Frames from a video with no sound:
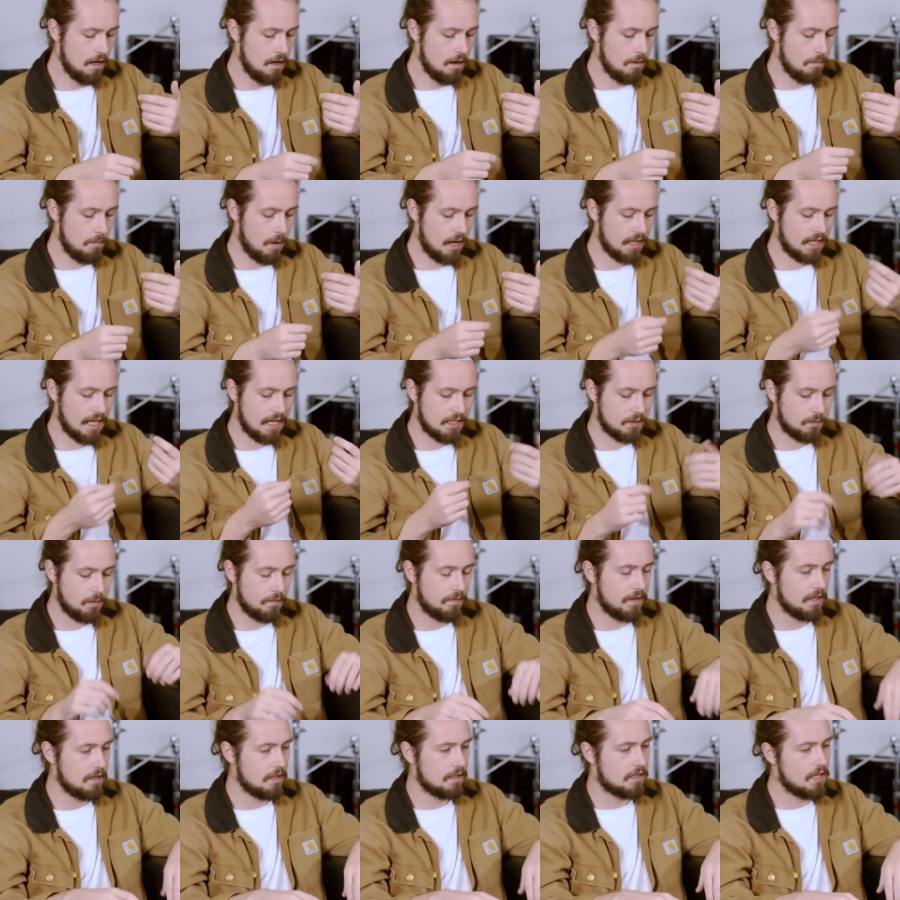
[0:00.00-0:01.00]
But I guess
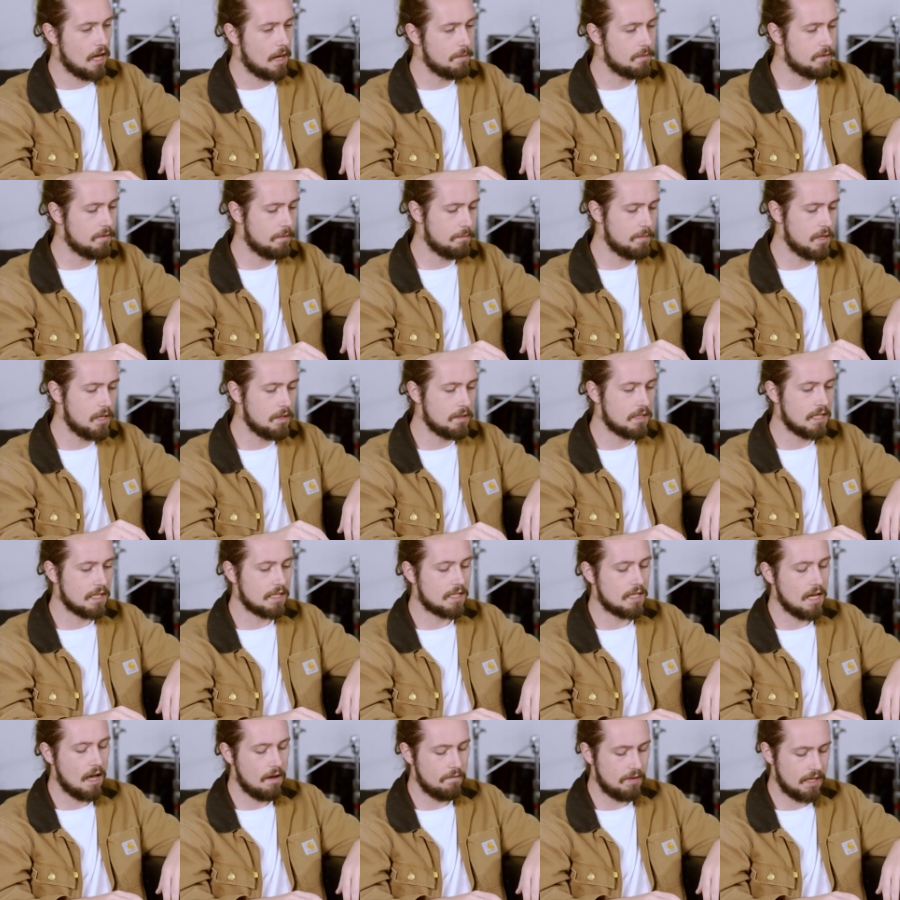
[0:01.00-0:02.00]
within the terms of a music
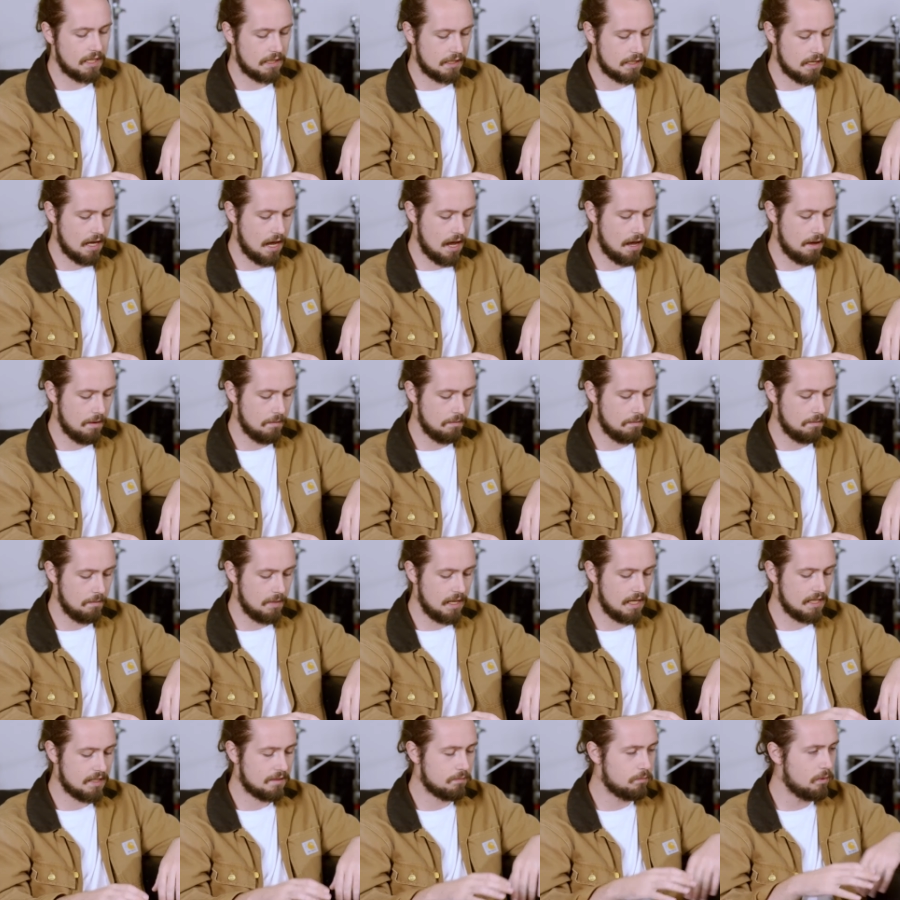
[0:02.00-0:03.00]
service,
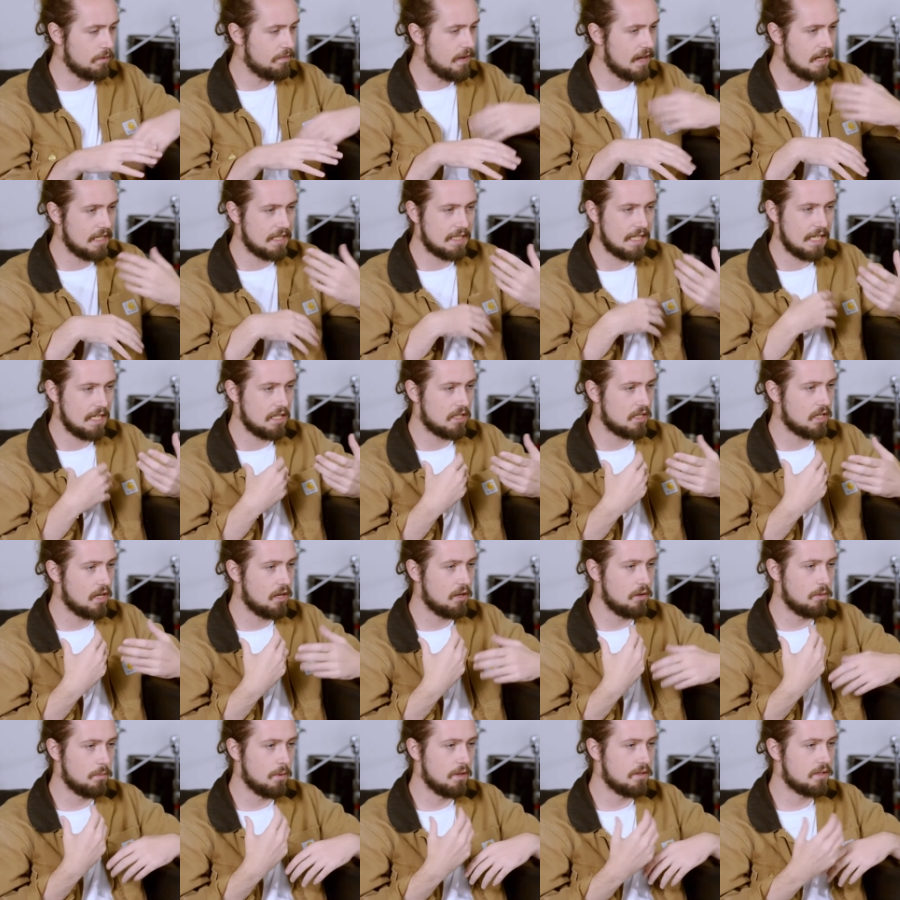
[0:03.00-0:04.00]
it's with any teacher
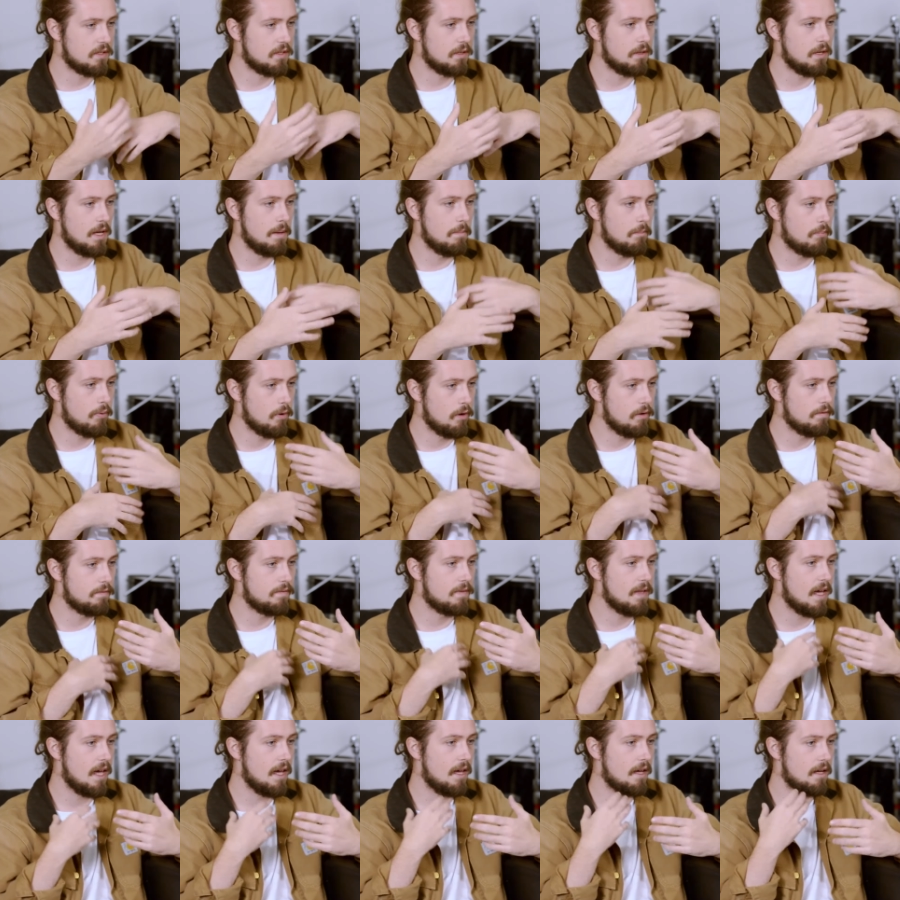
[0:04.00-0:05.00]
who wants to
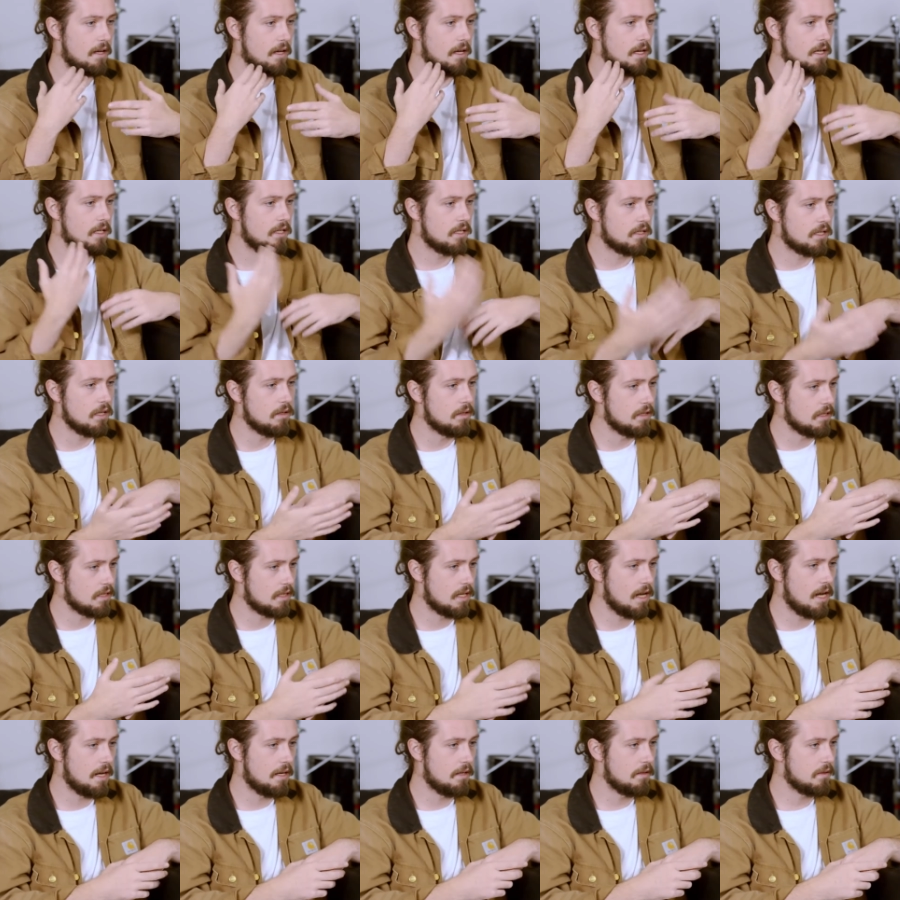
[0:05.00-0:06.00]
improve their students'
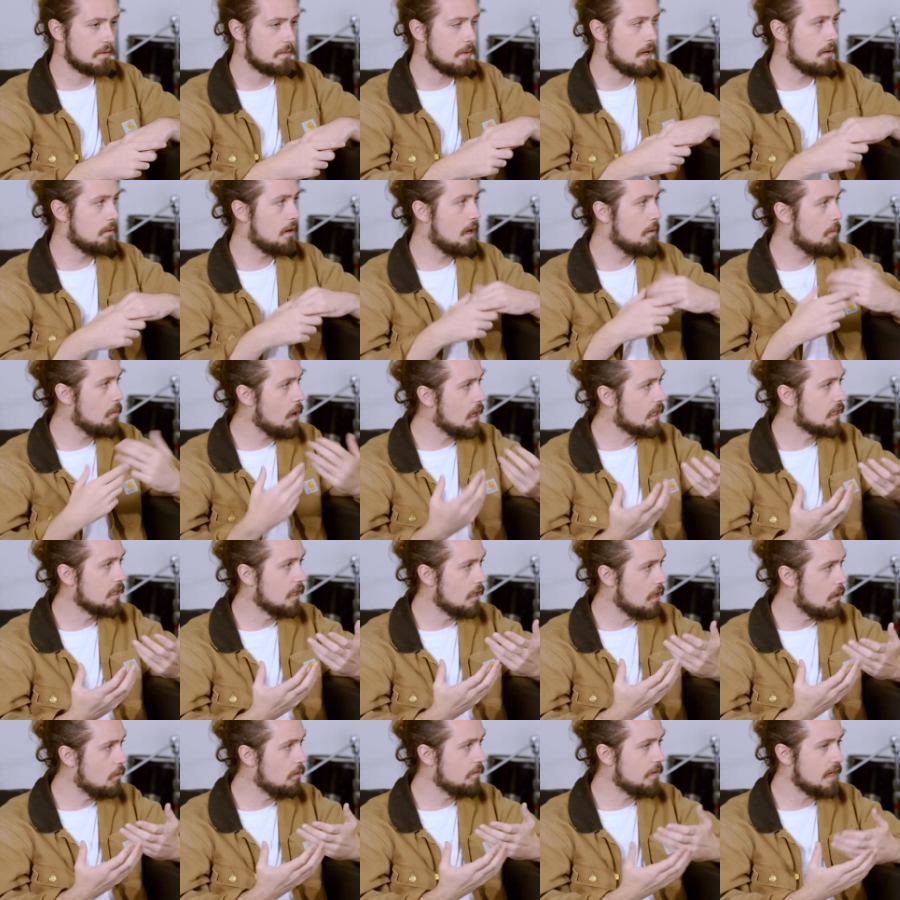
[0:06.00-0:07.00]
learning as well. Like, working a
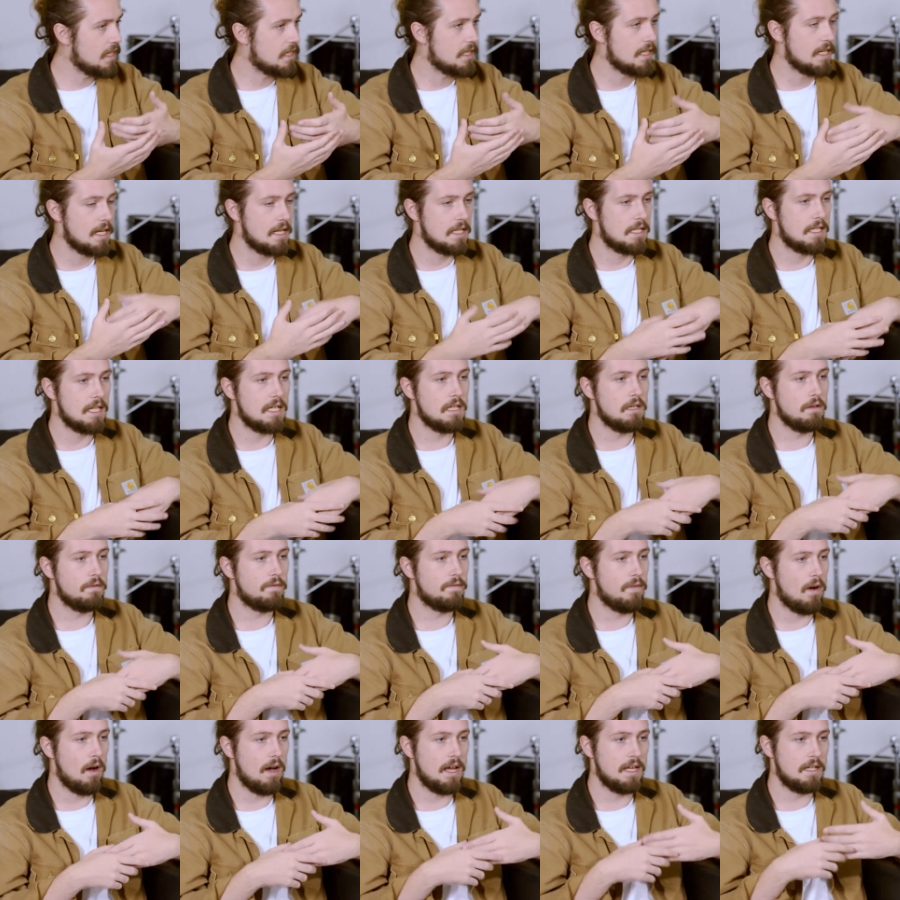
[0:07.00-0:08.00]
lot with SEND, you
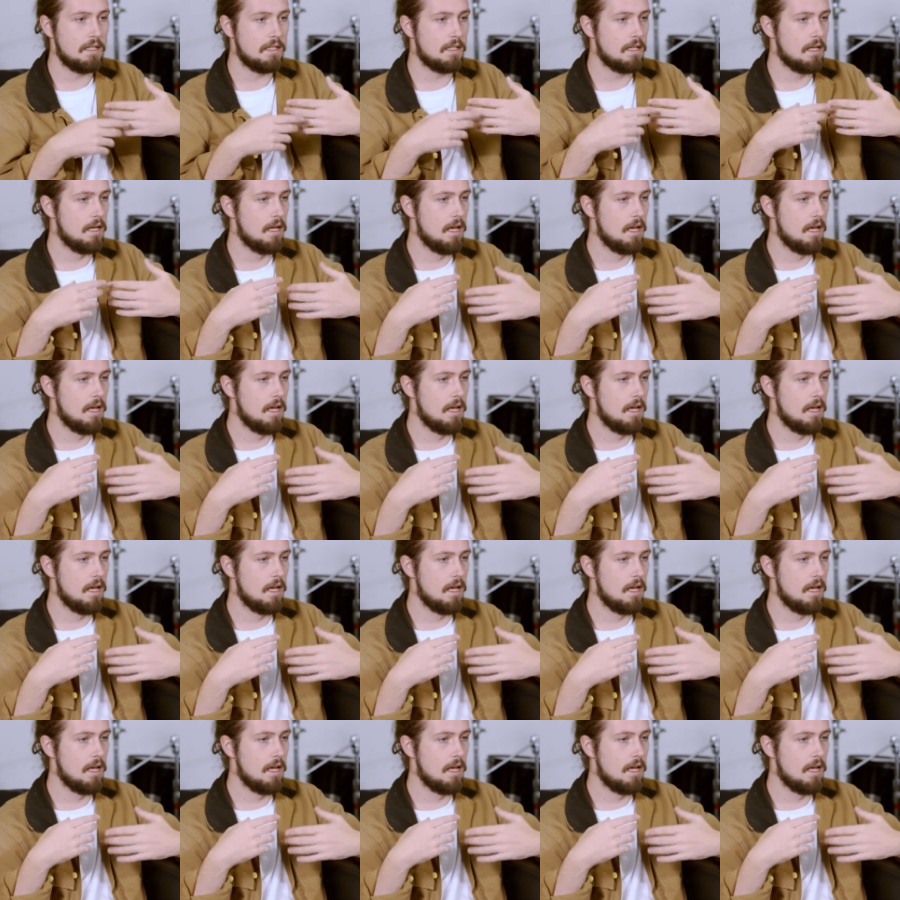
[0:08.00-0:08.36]
find